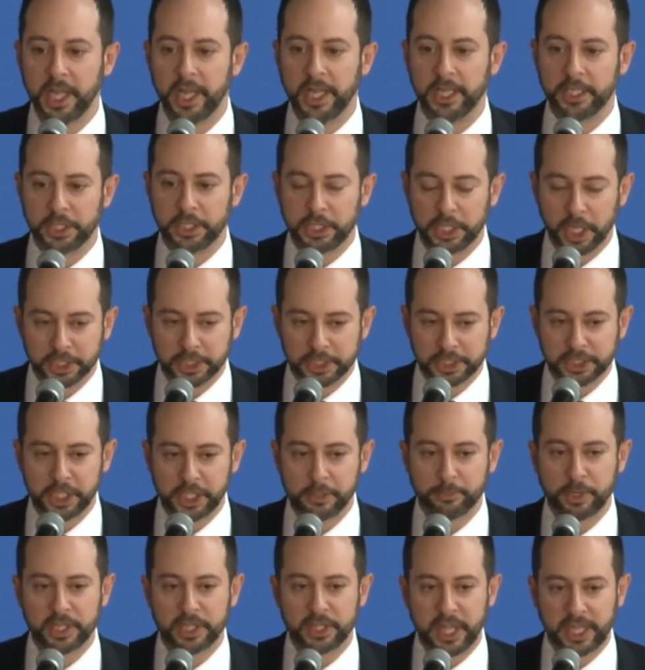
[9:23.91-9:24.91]
It does
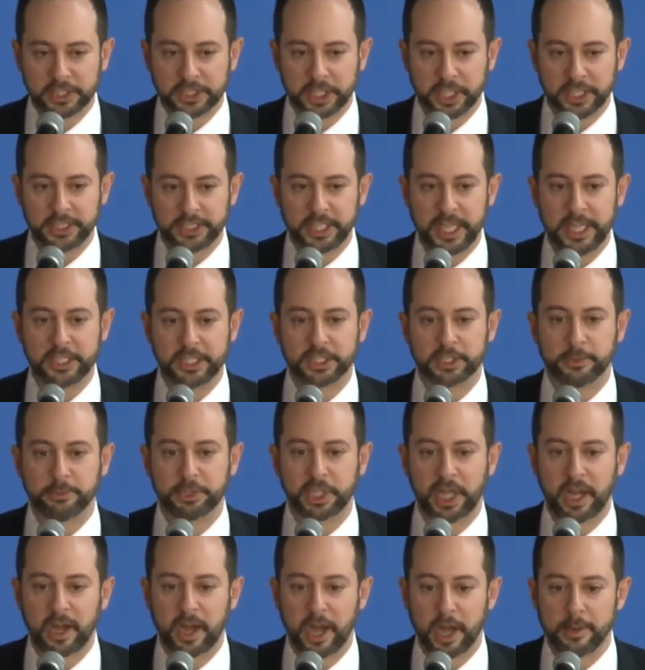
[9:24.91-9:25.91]
seem like that's going to take some
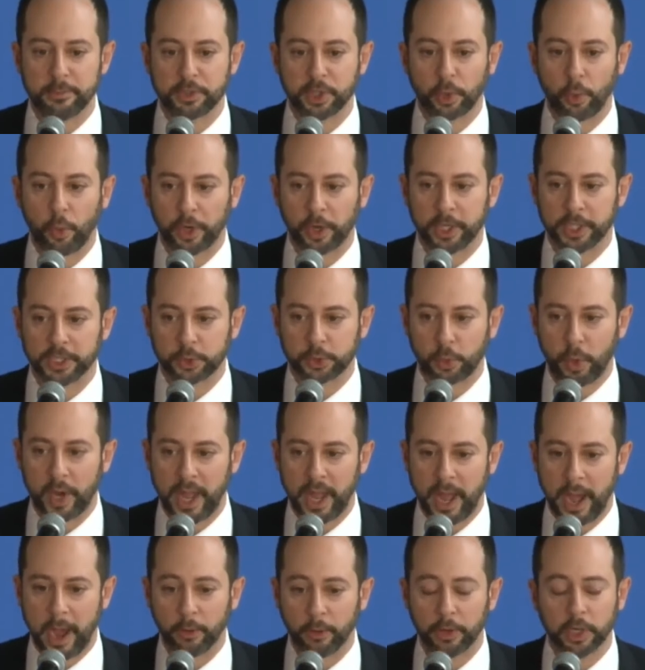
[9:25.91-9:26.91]
time to work its
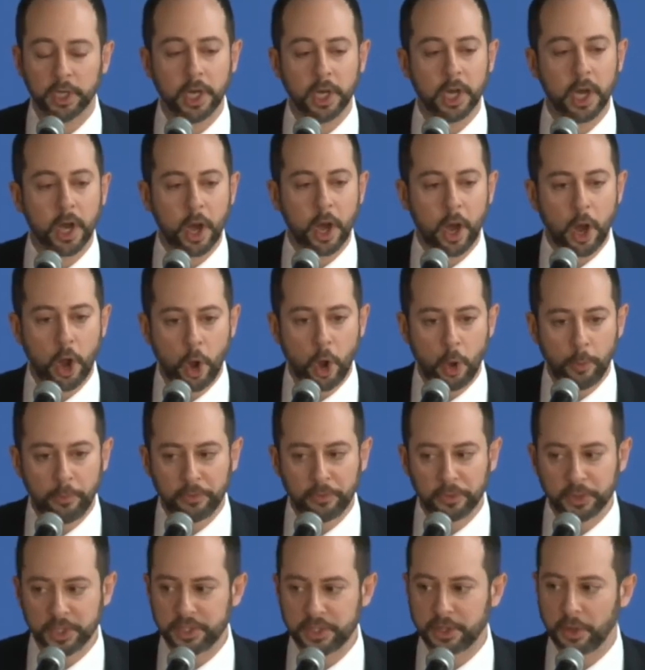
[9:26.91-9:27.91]
way out.
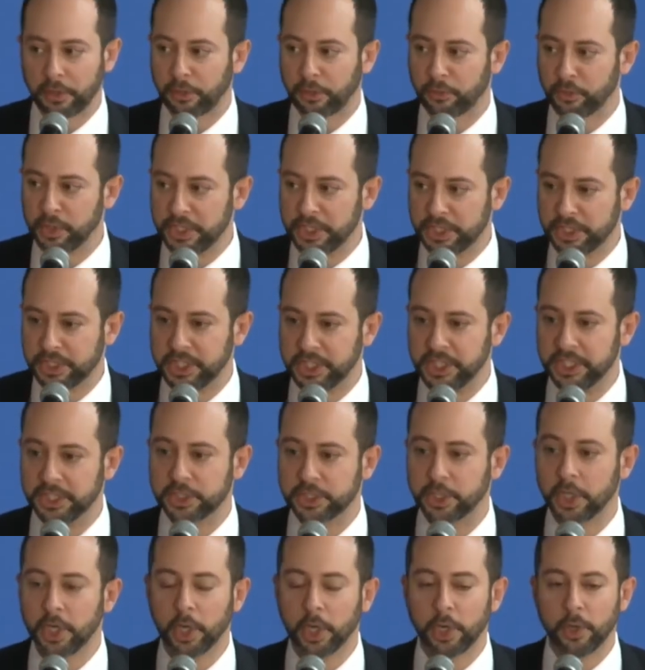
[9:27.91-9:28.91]
Hopefully, the three
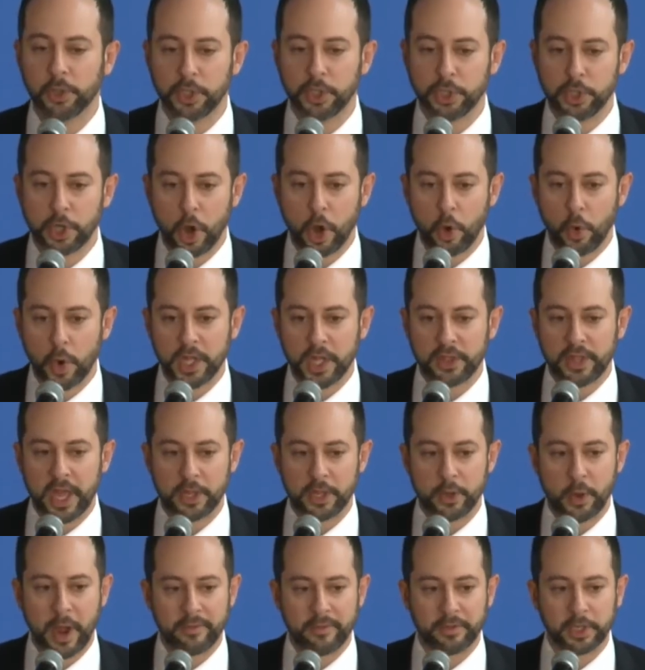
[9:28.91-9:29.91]
C's knowing
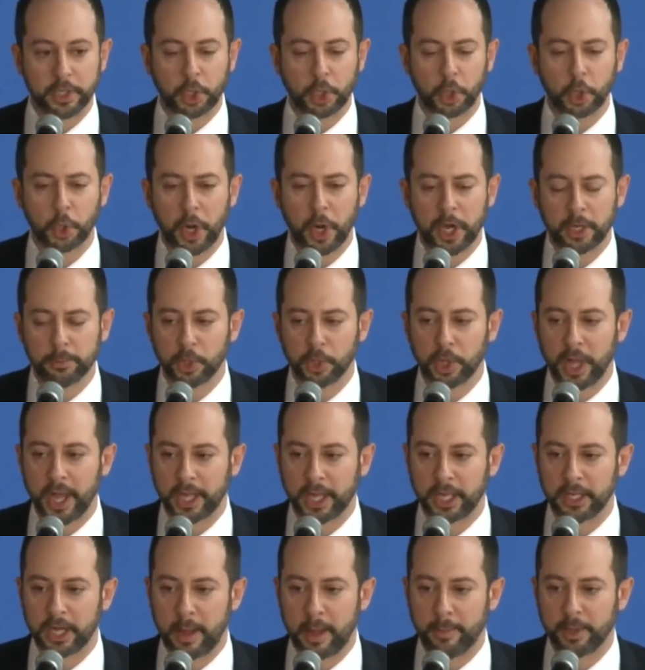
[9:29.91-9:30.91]
that you have an incredible
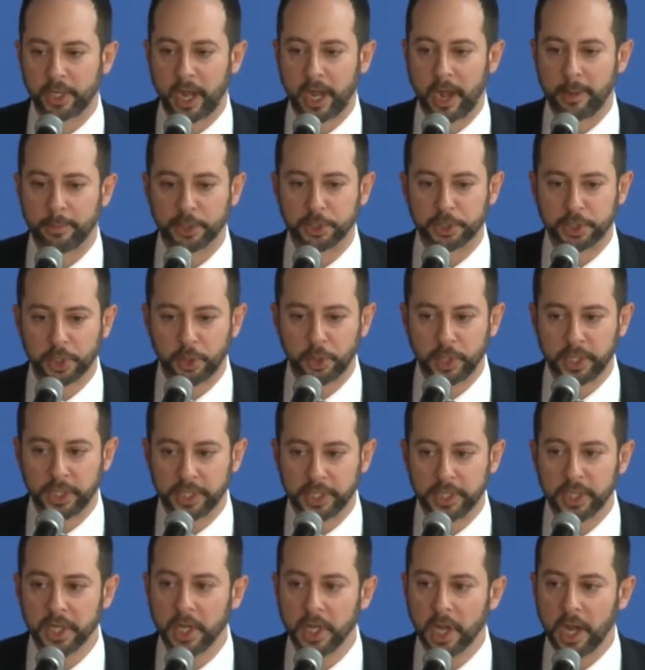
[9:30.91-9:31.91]
economic
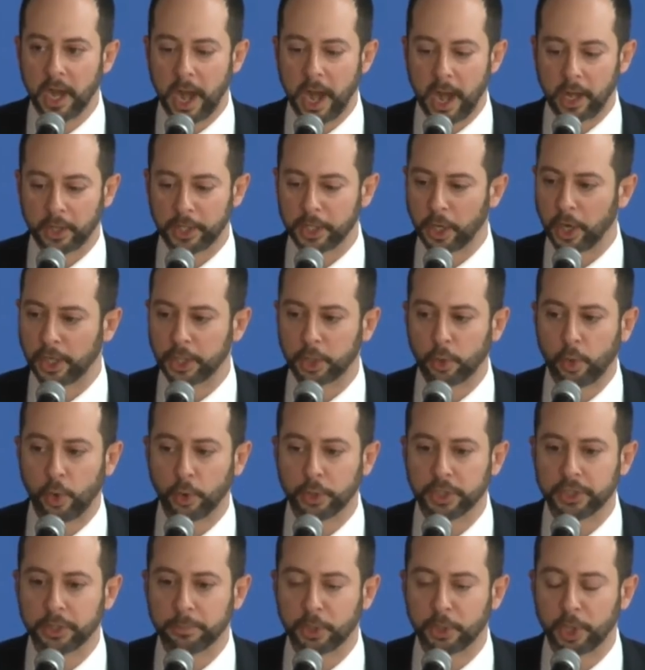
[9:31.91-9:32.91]
opportunity. You know, I
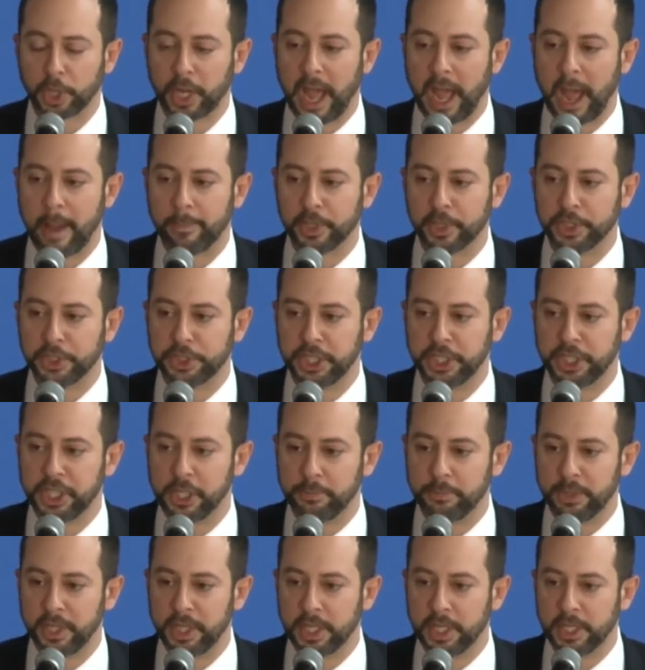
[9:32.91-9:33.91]
quoted the per capita
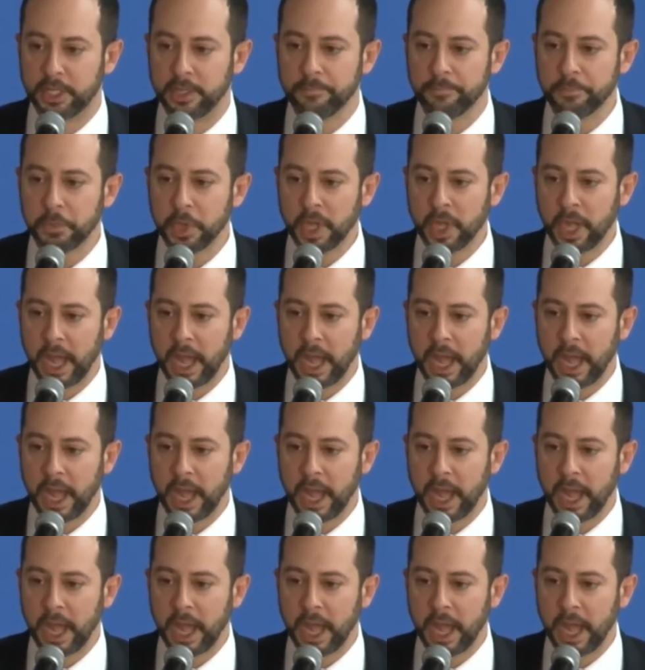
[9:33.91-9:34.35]
GDP.